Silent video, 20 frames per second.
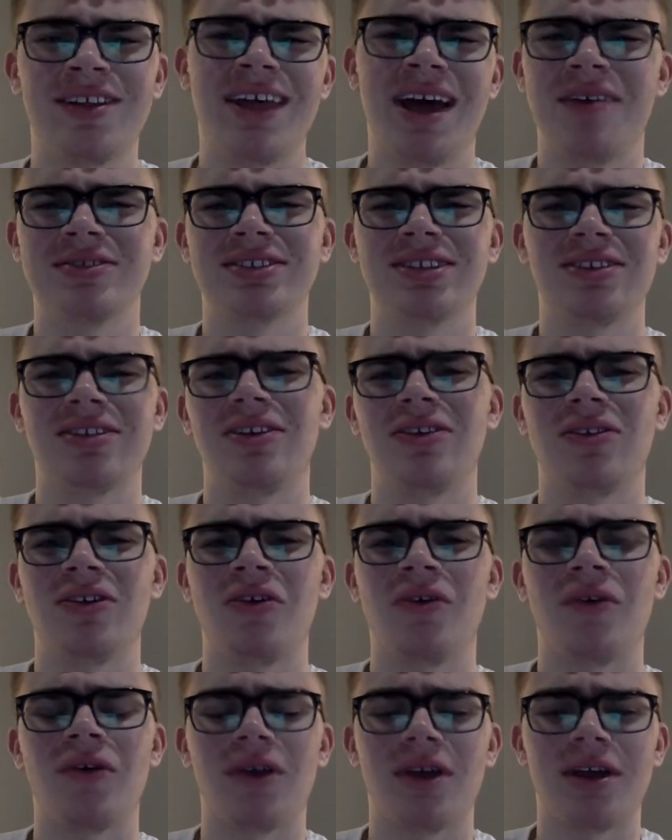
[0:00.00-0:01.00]
That was a little
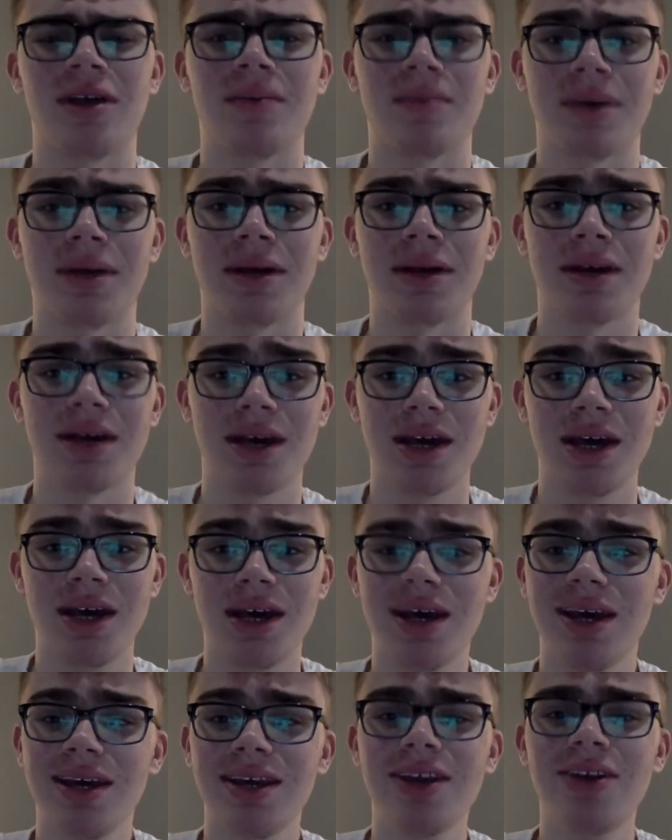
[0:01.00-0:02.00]
corny, but
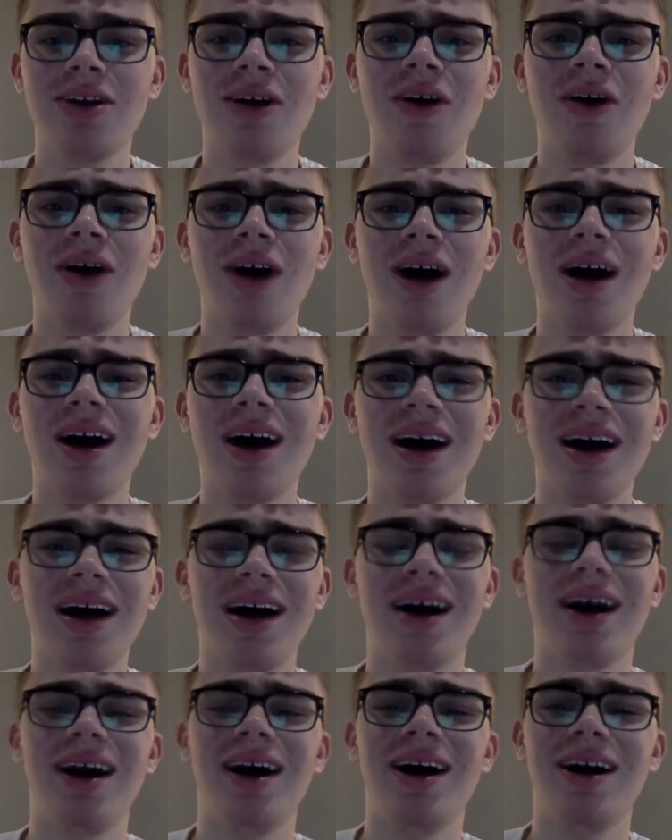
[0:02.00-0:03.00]
you know,
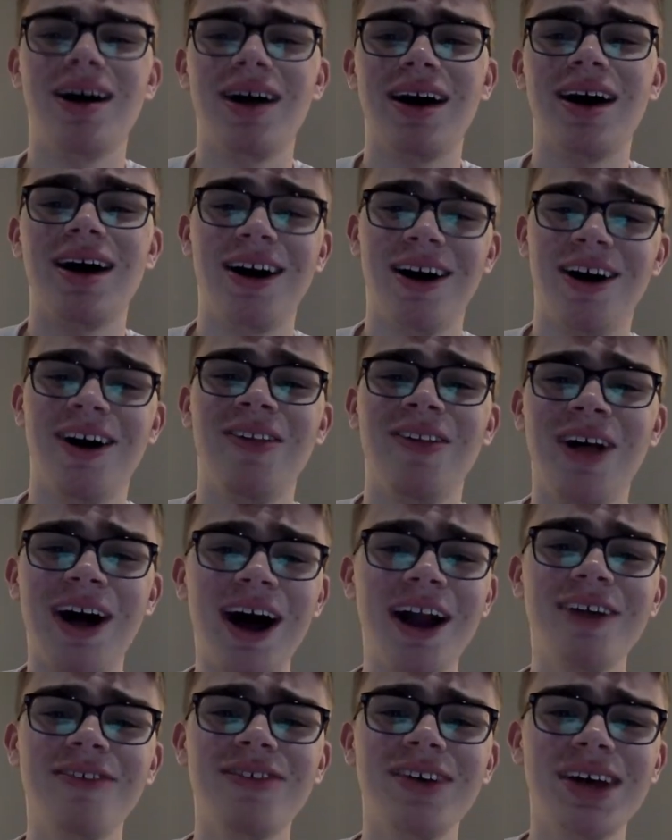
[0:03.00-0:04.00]
a
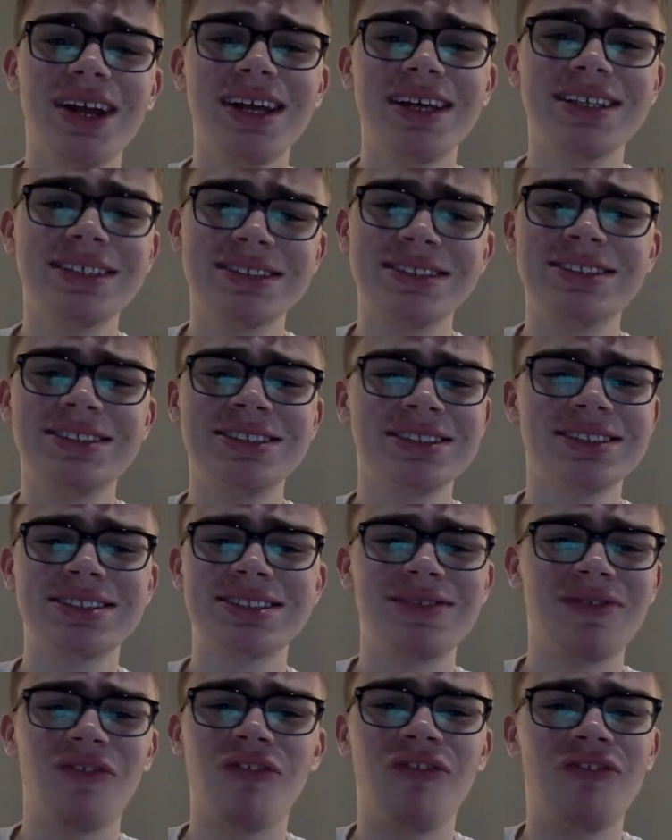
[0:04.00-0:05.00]
lot of it is just
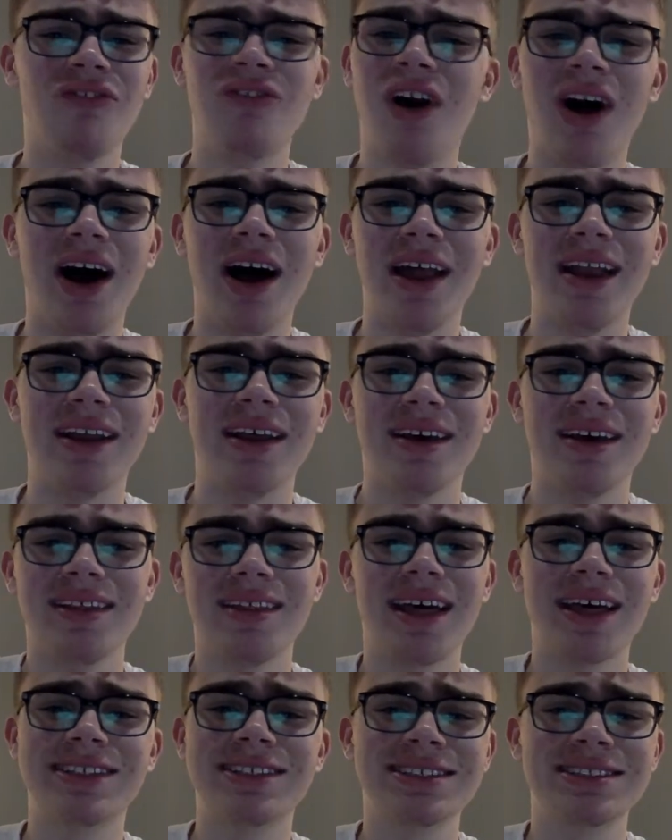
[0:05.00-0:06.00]
fun.
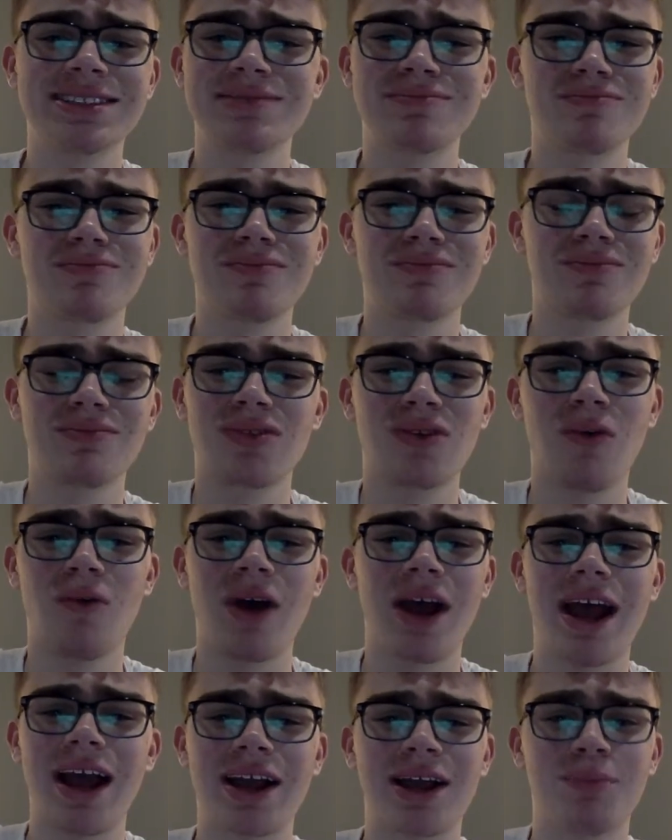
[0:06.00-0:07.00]
That's the
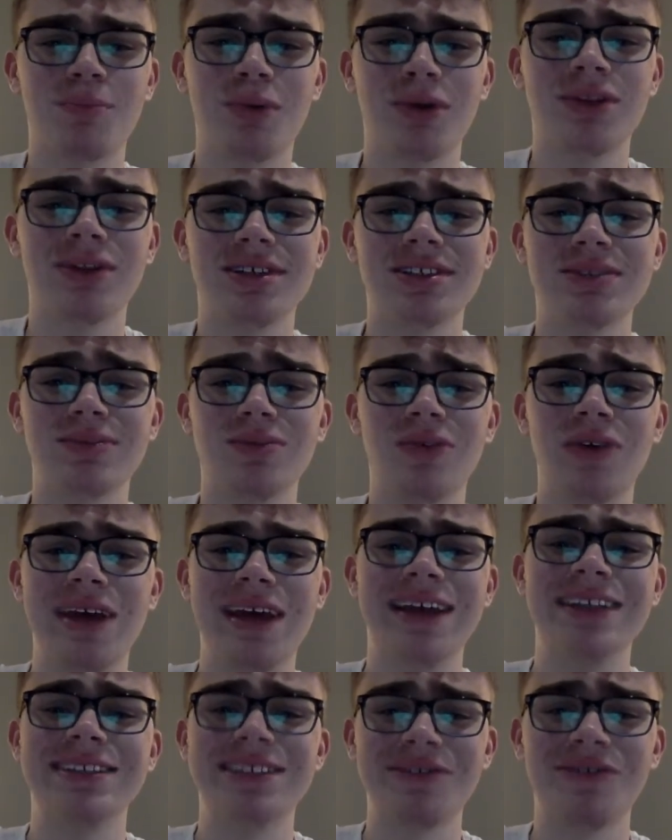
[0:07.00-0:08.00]
way I could put this movie.
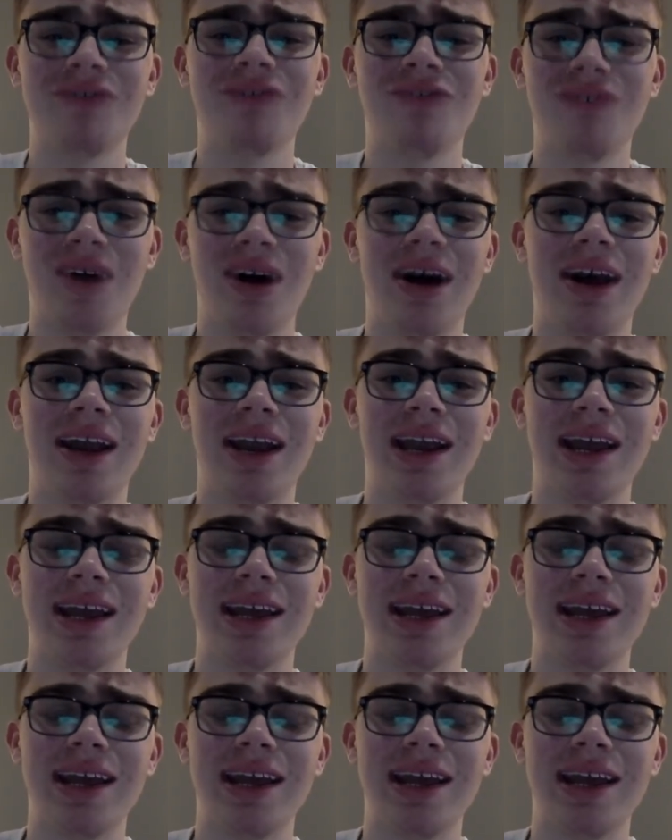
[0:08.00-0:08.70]
It's fun.